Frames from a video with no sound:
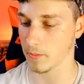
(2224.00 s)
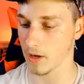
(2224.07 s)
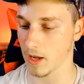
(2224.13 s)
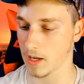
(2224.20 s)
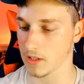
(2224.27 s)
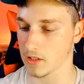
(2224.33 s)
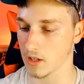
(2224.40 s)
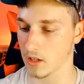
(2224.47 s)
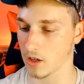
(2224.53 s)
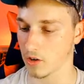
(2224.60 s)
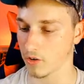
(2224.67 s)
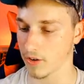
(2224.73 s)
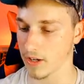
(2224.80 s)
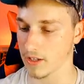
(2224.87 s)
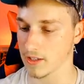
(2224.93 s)
Blast, a
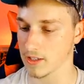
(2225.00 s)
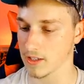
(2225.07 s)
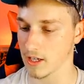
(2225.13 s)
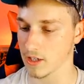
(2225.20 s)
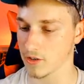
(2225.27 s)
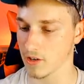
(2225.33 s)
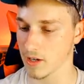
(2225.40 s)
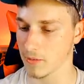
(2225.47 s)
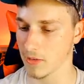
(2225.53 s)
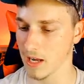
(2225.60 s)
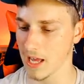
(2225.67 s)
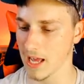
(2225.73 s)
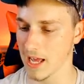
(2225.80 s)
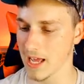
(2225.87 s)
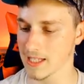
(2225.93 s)
Korean Starstrike
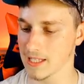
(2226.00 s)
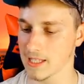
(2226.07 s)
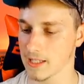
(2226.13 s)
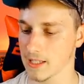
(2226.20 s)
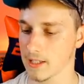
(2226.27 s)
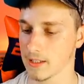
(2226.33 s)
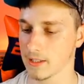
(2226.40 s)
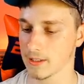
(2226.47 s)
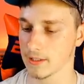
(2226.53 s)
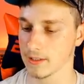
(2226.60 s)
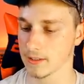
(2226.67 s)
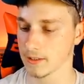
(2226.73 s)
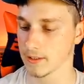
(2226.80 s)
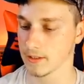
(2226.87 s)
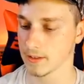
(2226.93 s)
Blast!
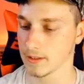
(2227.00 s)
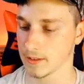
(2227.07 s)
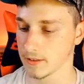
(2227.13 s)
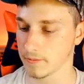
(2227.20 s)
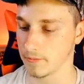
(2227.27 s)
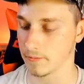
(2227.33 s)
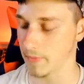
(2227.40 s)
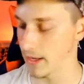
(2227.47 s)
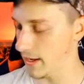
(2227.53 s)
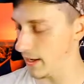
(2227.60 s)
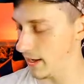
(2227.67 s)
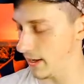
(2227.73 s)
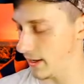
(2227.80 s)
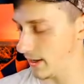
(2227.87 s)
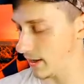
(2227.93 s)

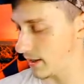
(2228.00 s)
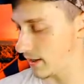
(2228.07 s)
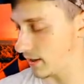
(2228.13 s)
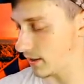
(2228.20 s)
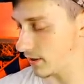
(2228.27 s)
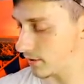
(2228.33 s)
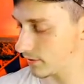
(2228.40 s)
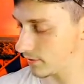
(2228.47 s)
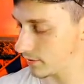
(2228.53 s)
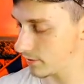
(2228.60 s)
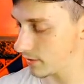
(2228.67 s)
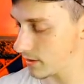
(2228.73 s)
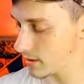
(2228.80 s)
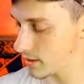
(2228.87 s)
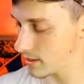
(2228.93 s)
Man,
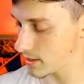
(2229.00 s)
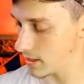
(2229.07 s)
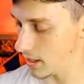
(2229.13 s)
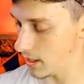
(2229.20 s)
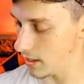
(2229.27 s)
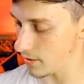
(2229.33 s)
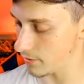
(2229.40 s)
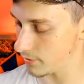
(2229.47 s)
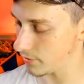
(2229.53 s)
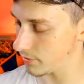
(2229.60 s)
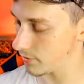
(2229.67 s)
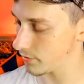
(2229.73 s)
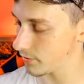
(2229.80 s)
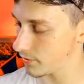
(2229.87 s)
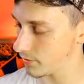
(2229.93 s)
this is tough.
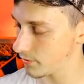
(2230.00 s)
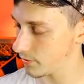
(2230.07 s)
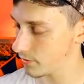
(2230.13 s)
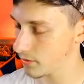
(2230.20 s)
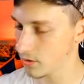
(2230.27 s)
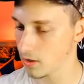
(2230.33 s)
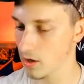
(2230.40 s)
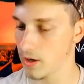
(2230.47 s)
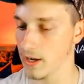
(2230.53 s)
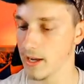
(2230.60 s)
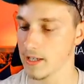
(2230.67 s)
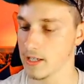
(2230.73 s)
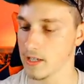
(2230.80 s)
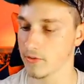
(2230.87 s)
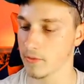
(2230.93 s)
It
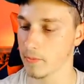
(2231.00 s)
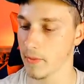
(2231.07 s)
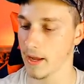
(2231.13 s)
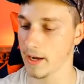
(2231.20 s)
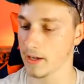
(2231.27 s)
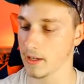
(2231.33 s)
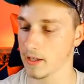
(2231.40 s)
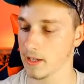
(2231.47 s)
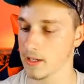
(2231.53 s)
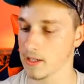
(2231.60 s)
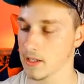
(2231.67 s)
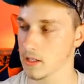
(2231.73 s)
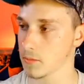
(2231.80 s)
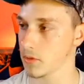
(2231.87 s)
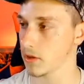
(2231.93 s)
has a different back, at least.
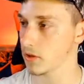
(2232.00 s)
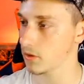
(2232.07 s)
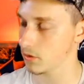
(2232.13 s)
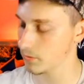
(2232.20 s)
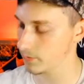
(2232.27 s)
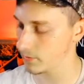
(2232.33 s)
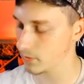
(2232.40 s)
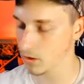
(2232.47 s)
It's pretty cool.